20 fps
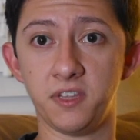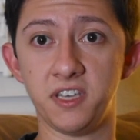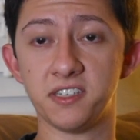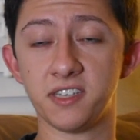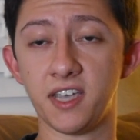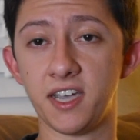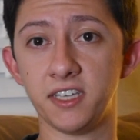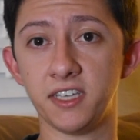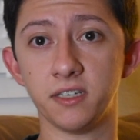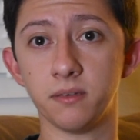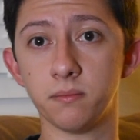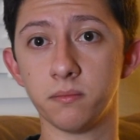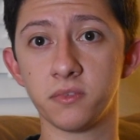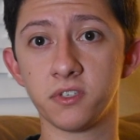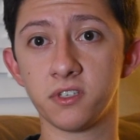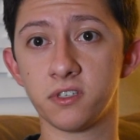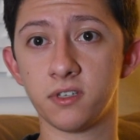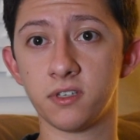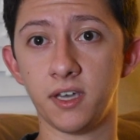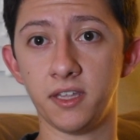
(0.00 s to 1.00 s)
these
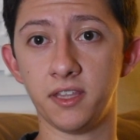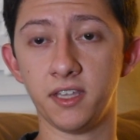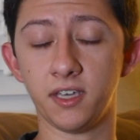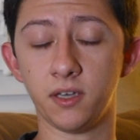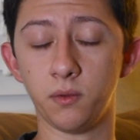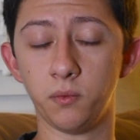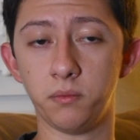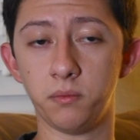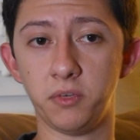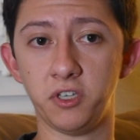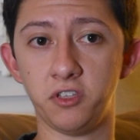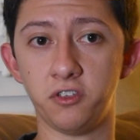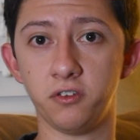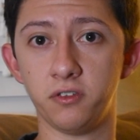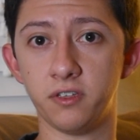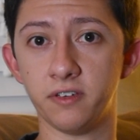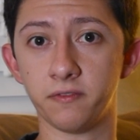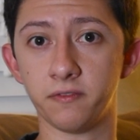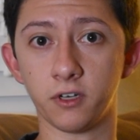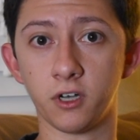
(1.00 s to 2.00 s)
items. I think it would be too
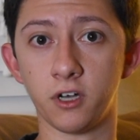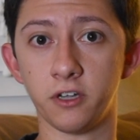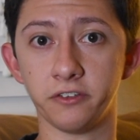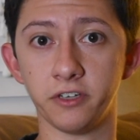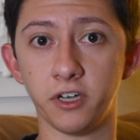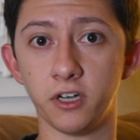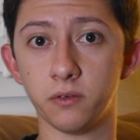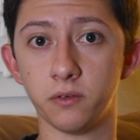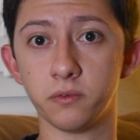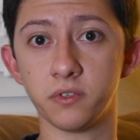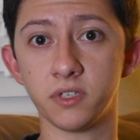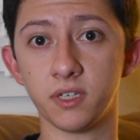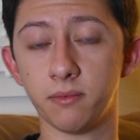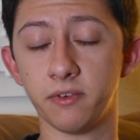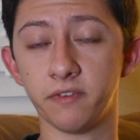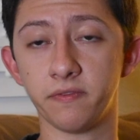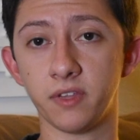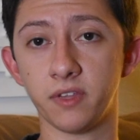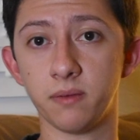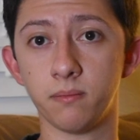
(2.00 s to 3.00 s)
difficult to own some
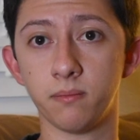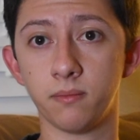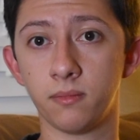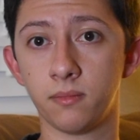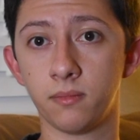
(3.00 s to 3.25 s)
of them.